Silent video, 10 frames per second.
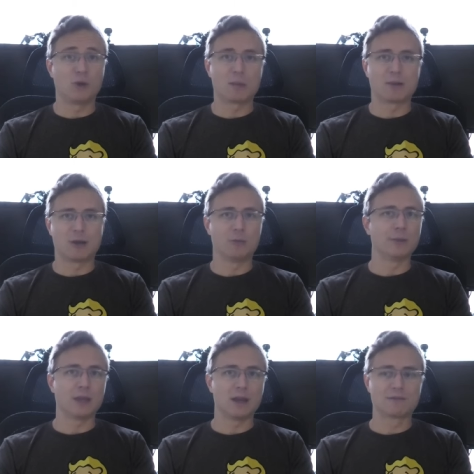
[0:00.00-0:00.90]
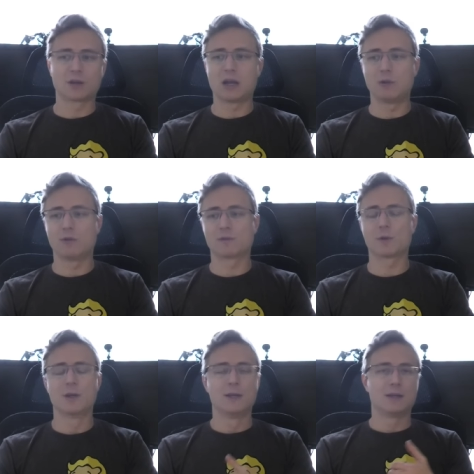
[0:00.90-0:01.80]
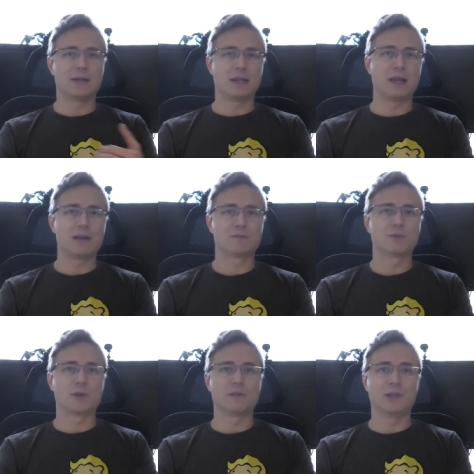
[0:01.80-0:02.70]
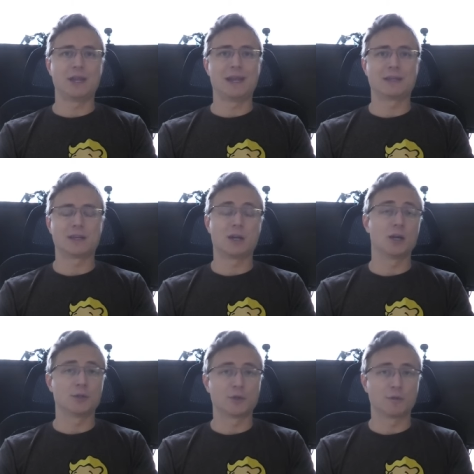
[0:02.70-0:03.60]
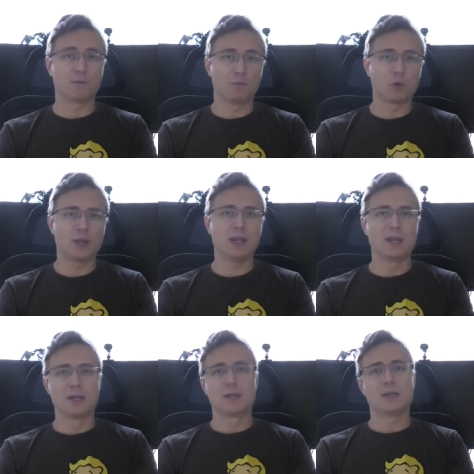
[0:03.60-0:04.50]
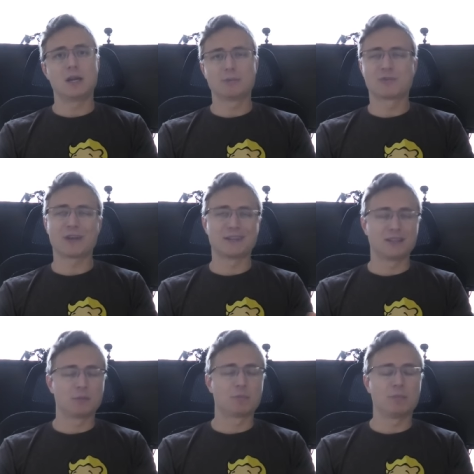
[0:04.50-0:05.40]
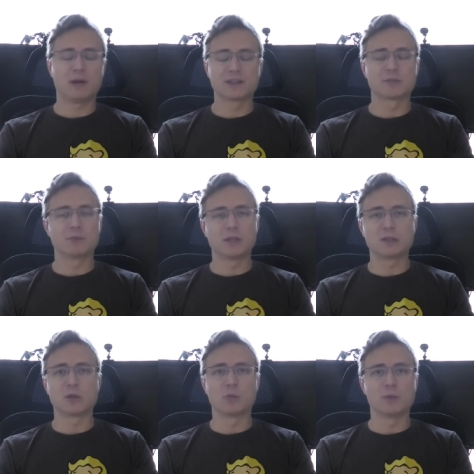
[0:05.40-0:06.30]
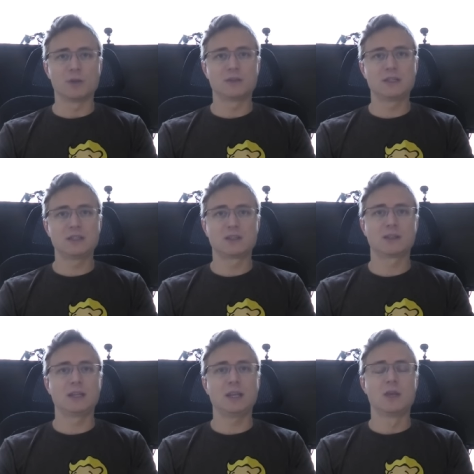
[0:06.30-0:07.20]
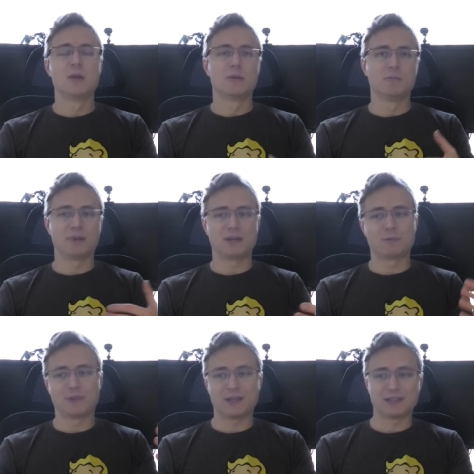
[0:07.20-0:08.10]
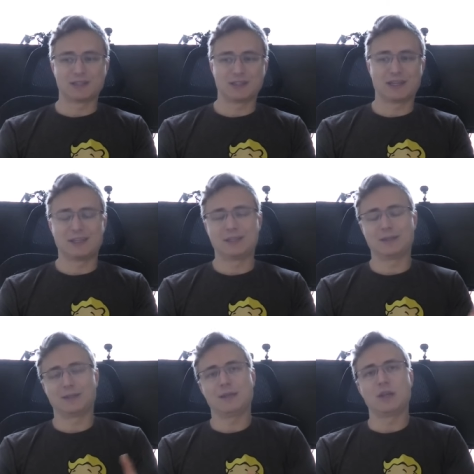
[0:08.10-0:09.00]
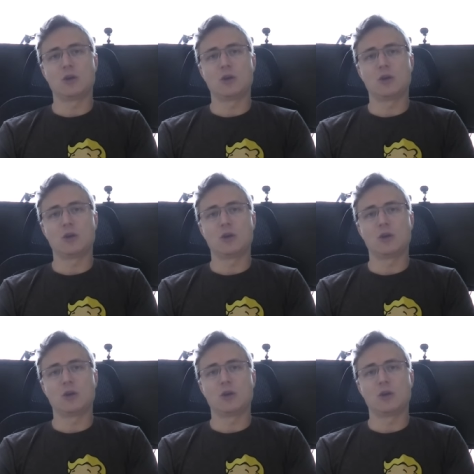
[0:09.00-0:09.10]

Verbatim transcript: I probably ever. However, I have driven at 140, granted possibly a little bit illicitly, but with that said, you